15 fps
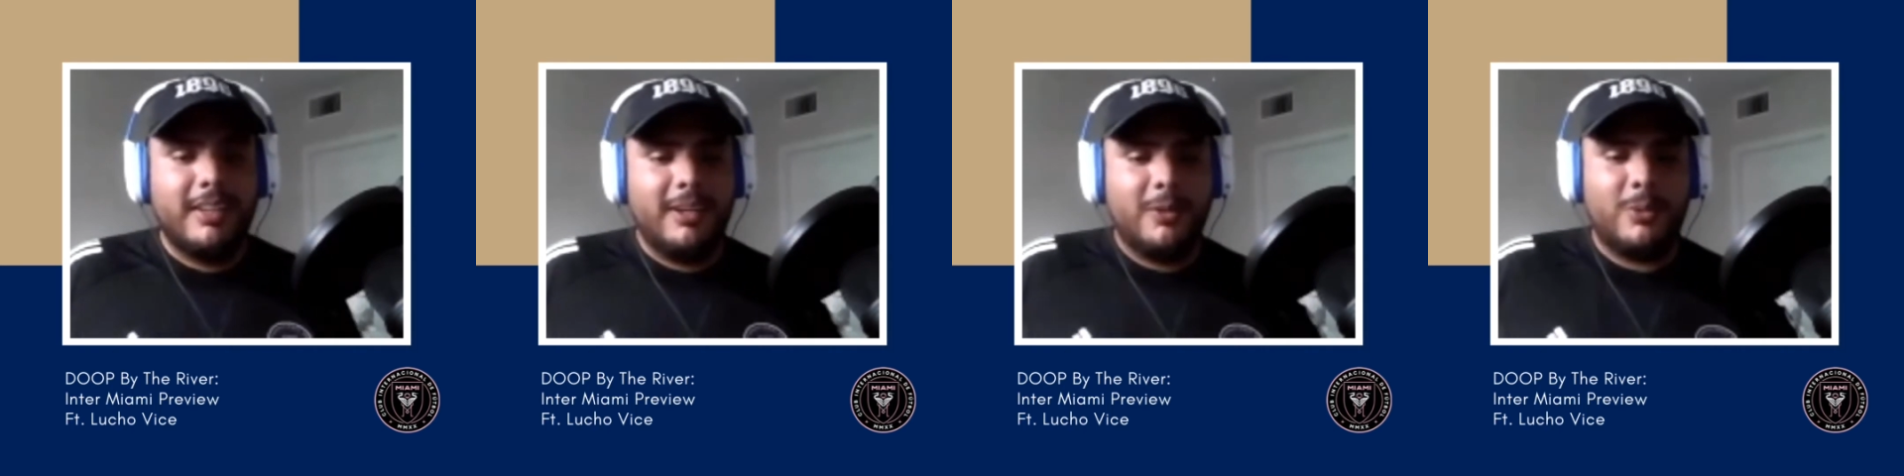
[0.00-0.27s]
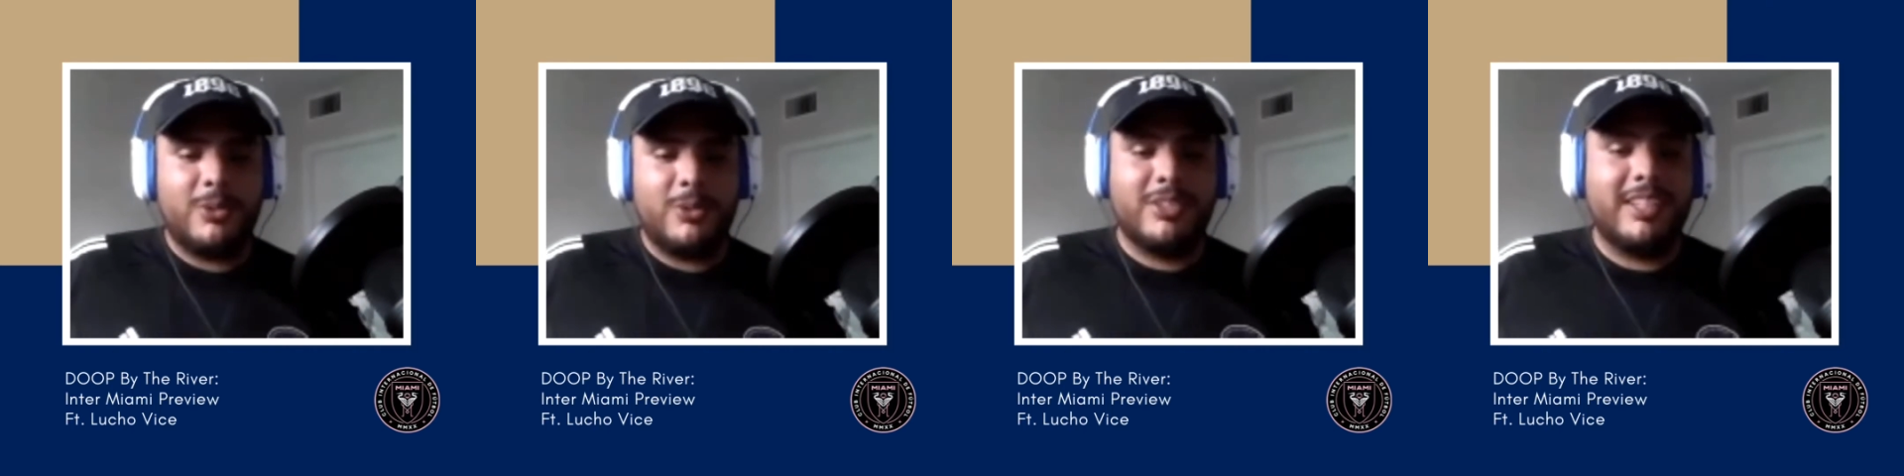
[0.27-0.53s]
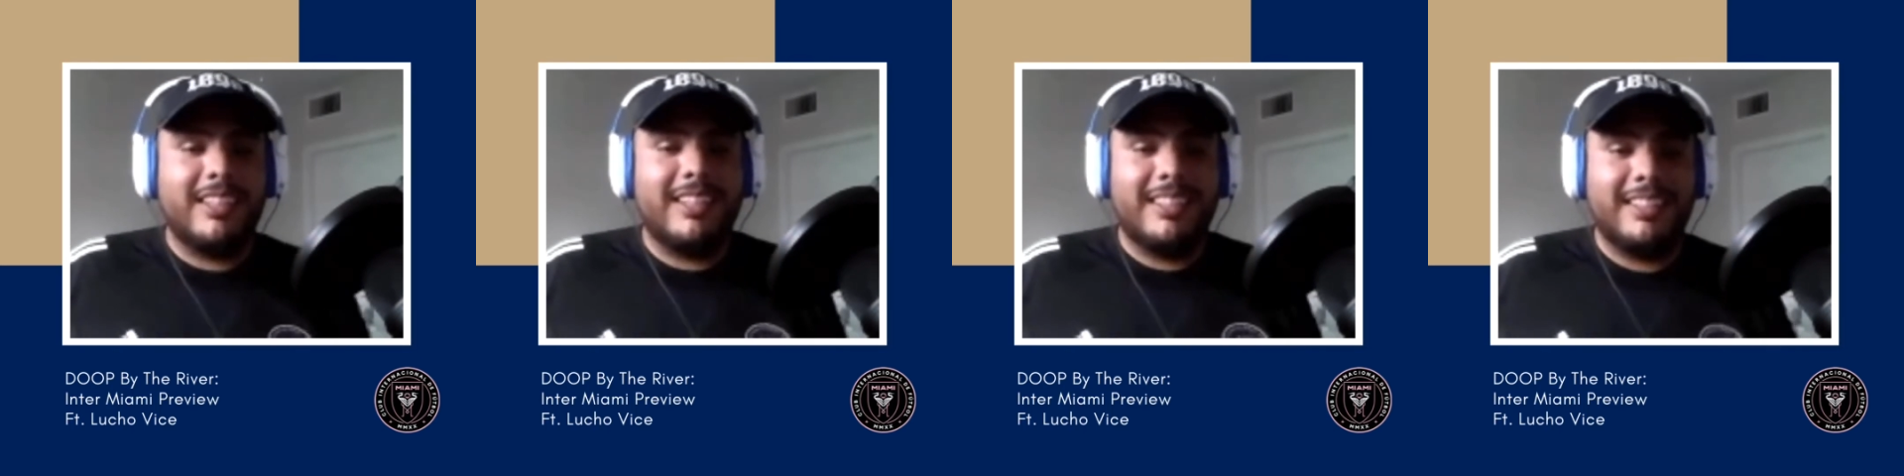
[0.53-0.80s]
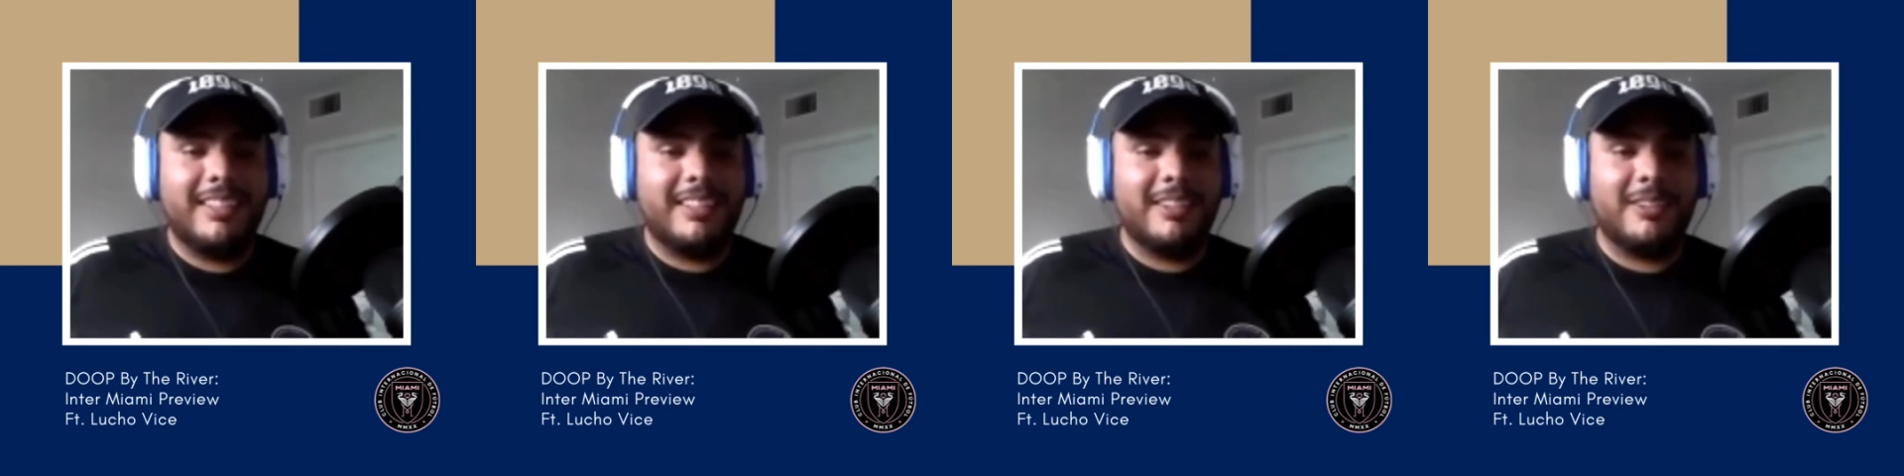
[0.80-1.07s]
We're singing
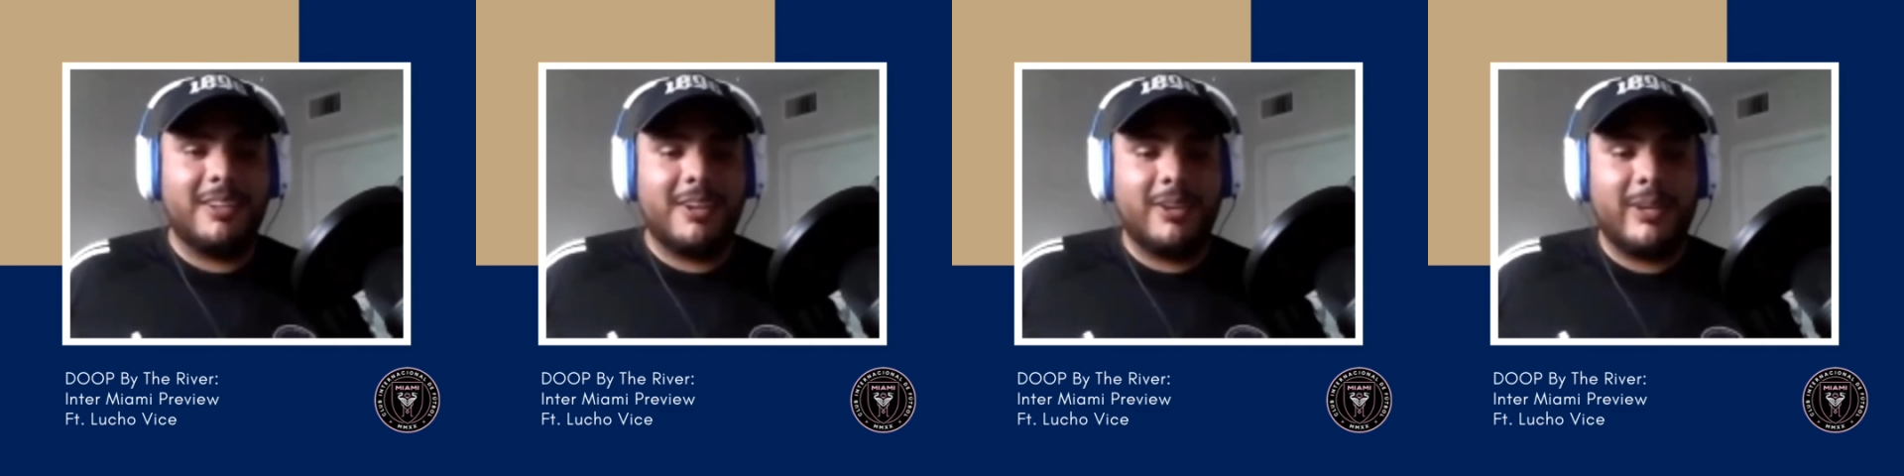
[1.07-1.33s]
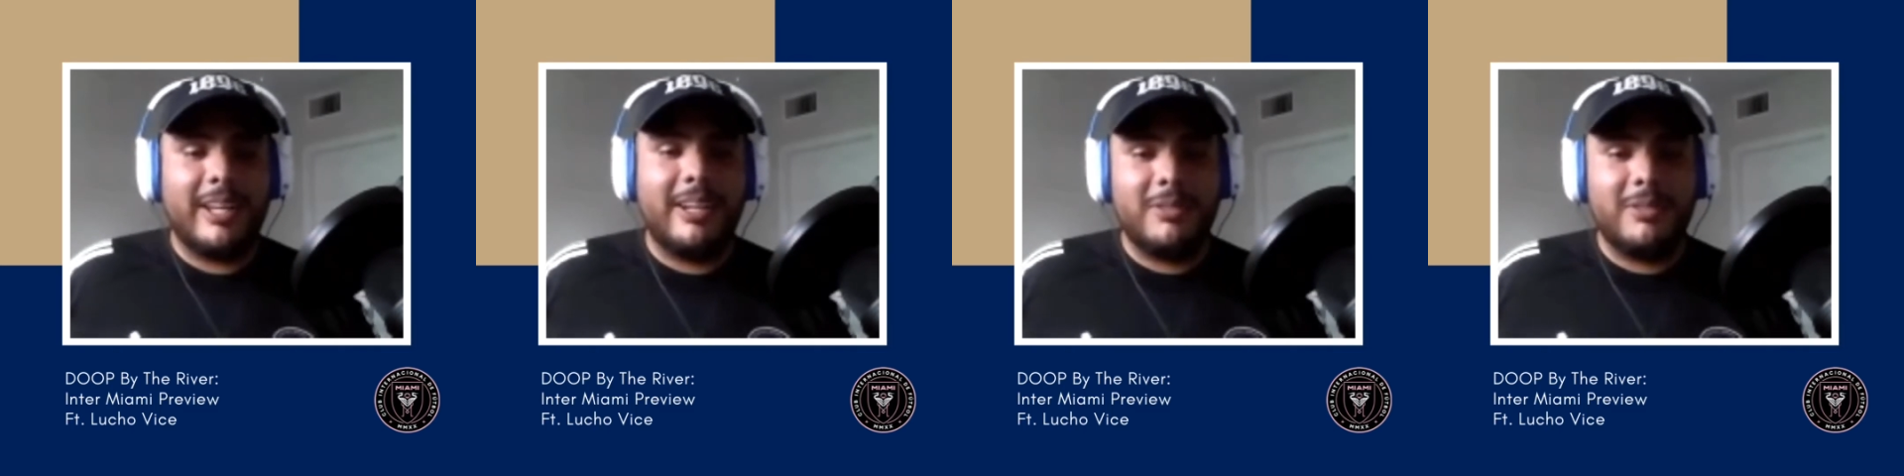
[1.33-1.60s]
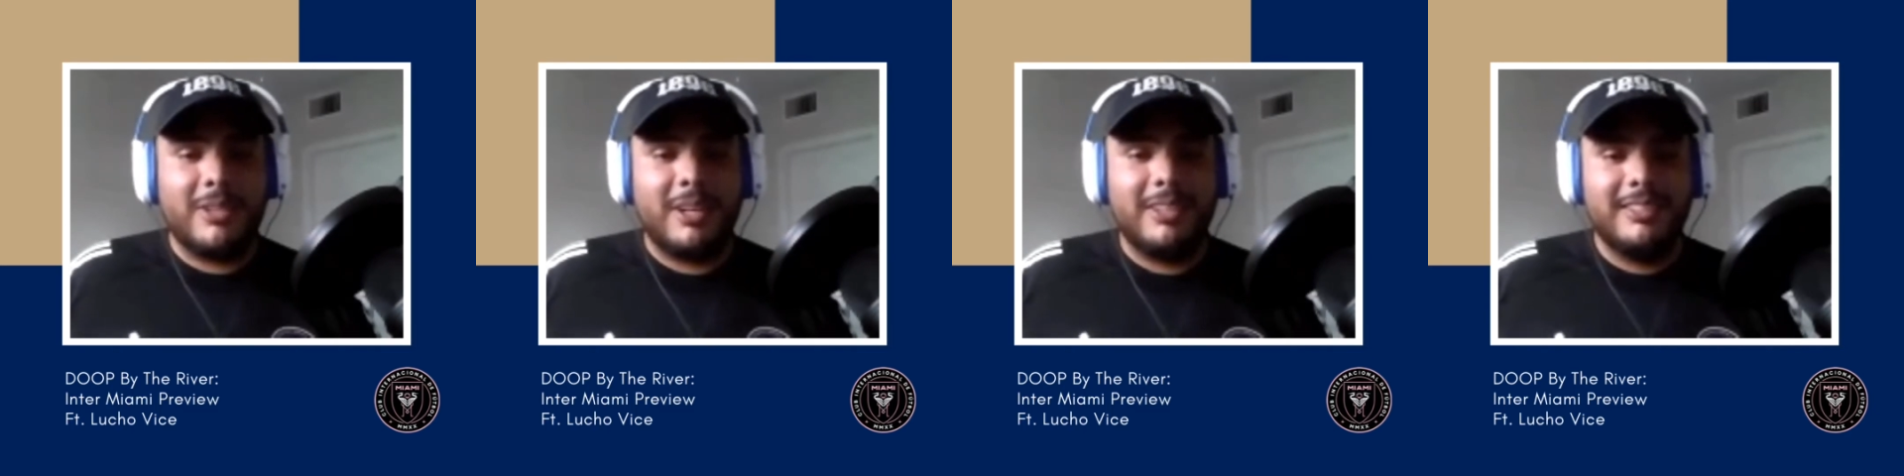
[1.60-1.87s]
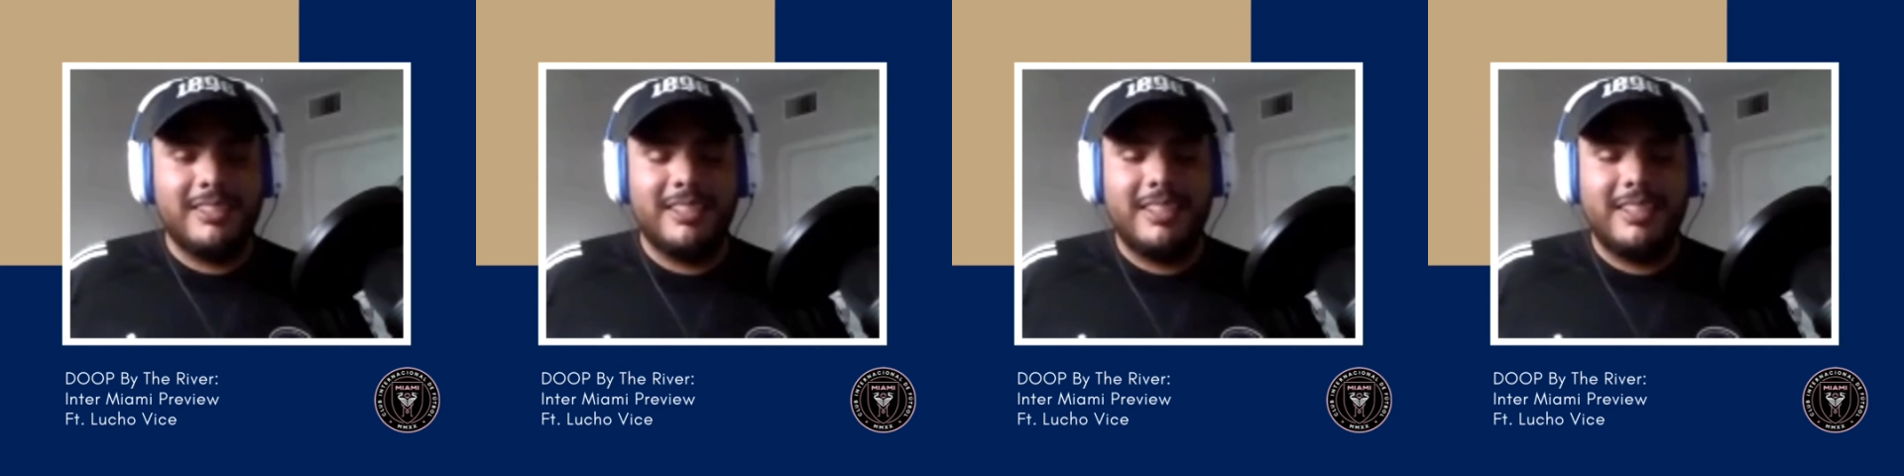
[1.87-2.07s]
in our native tongue,